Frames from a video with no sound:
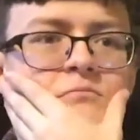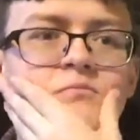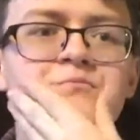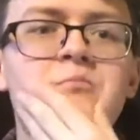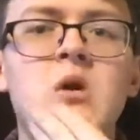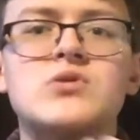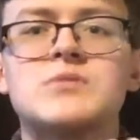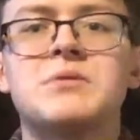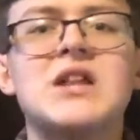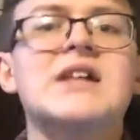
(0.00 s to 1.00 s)

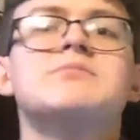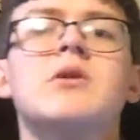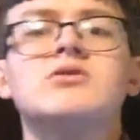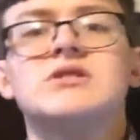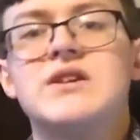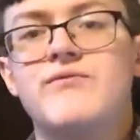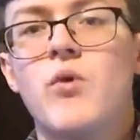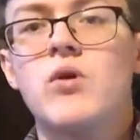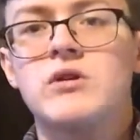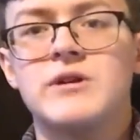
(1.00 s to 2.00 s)
but that's mostly
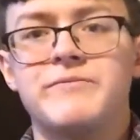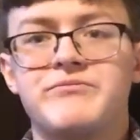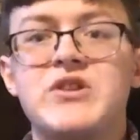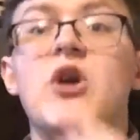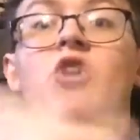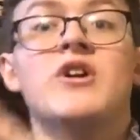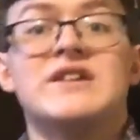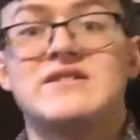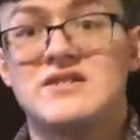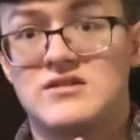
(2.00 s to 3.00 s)
for the
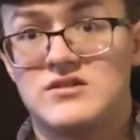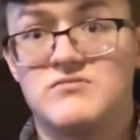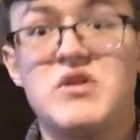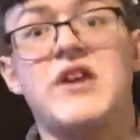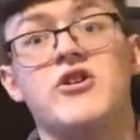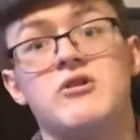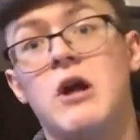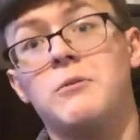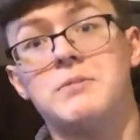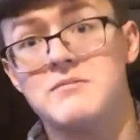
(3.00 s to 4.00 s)
artists that are
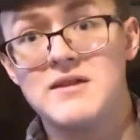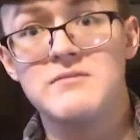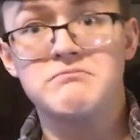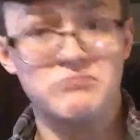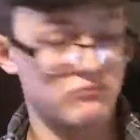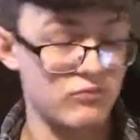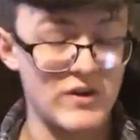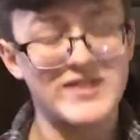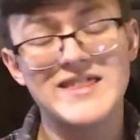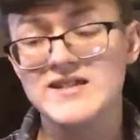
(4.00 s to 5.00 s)
helping me
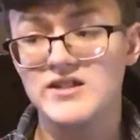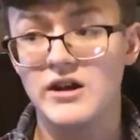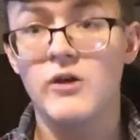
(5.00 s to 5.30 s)
with this, you